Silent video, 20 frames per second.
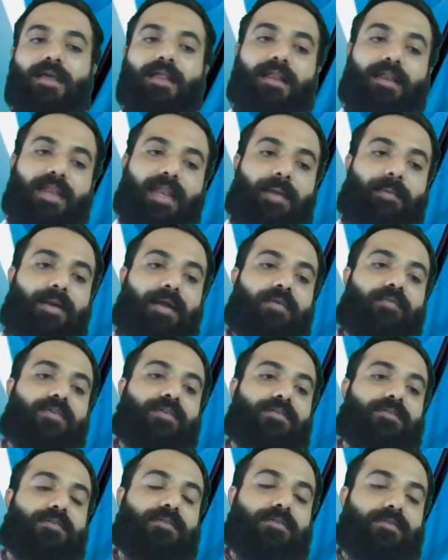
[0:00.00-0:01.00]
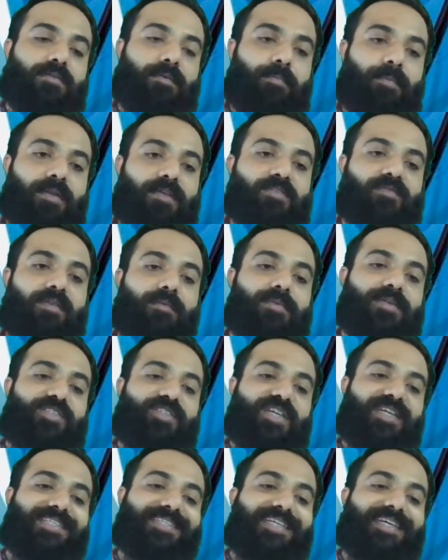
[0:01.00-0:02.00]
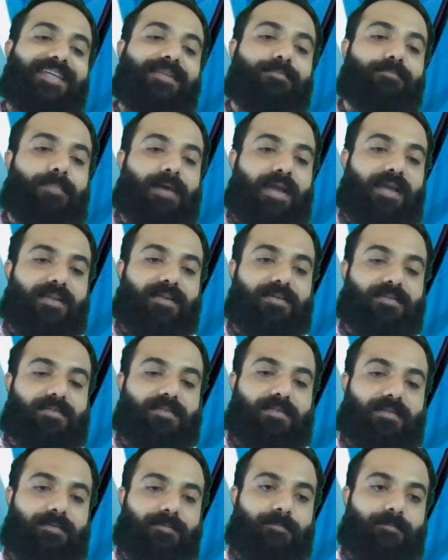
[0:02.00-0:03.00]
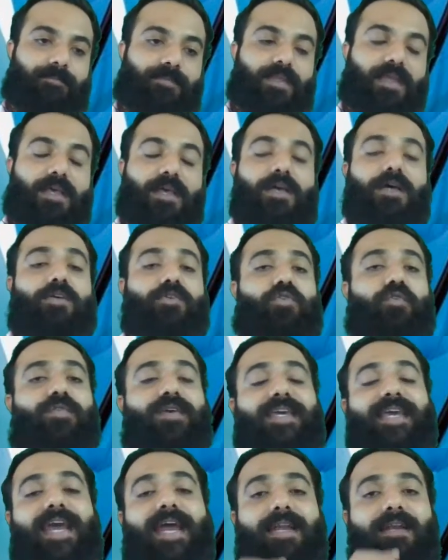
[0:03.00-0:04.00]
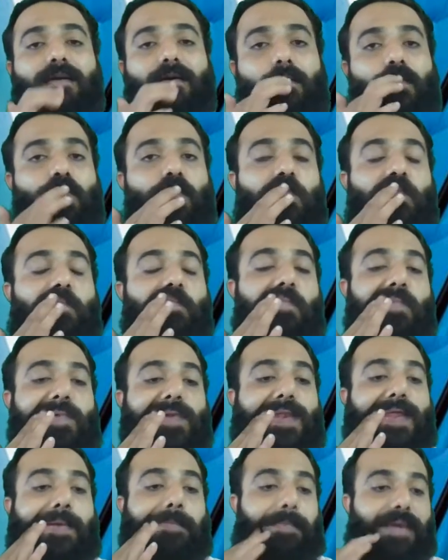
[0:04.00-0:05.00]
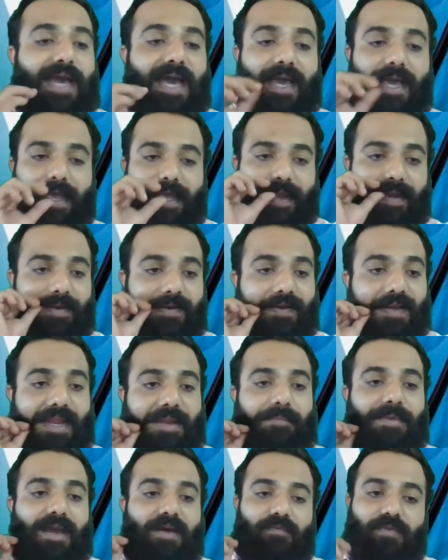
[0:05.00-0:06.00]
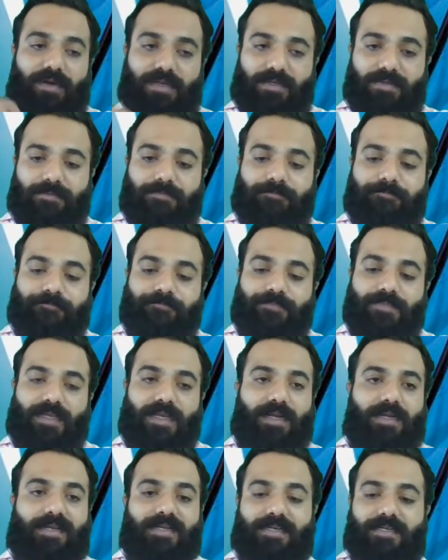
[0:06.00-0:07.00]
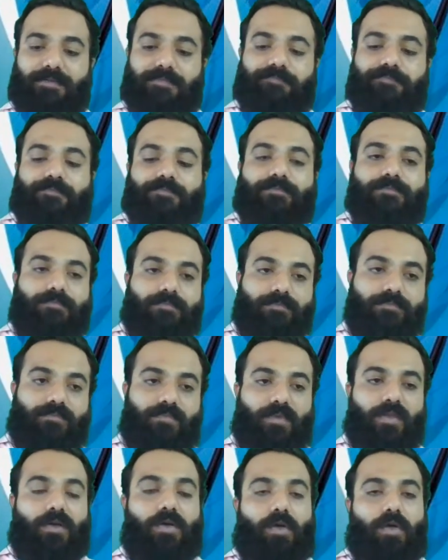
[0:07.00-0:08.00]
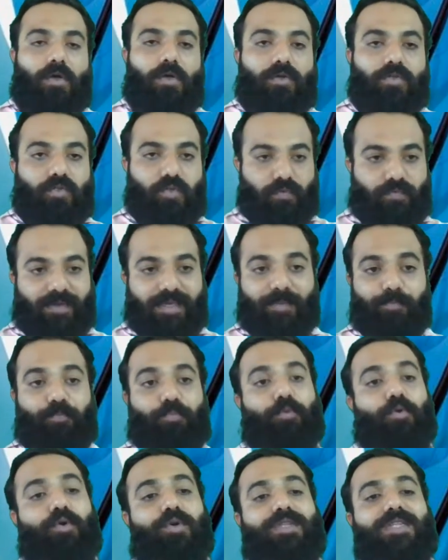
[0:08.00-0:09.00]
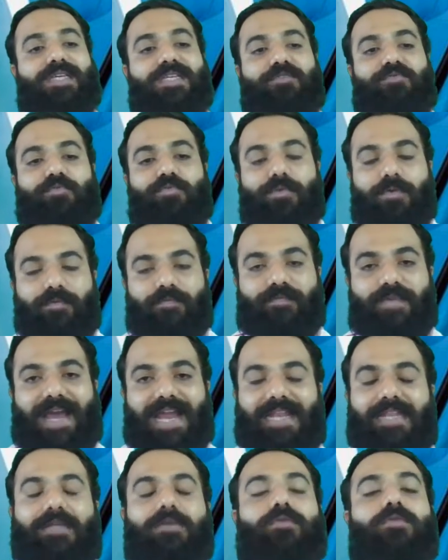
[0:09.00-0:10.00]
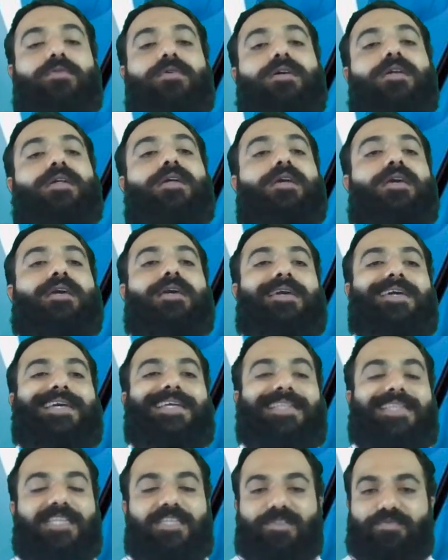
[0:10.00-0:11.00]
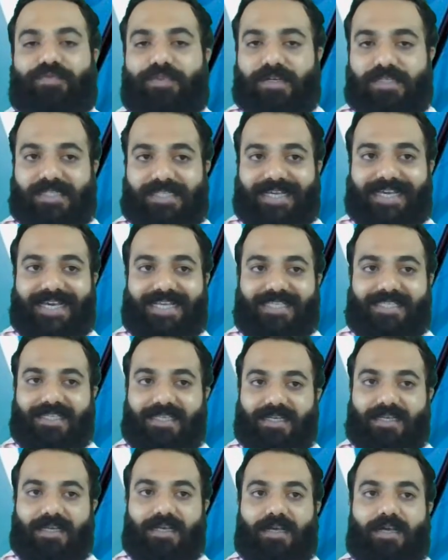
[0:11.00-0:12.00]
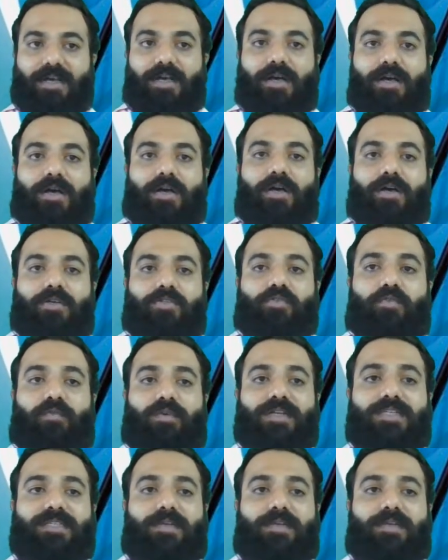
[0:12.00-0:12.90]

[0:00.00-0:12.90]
The plus will be changed in minus. So we get lambda and lambda 1, clear? We put this value in this first case. So what is the formula?